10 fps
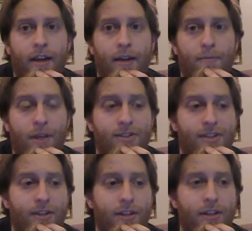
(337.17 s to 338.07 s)
And
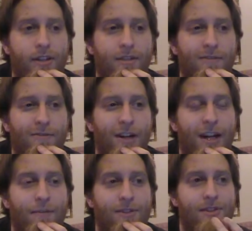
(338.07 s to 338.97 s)
basically, what
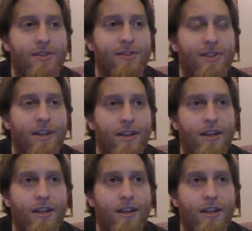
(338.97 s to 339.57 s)
happens is,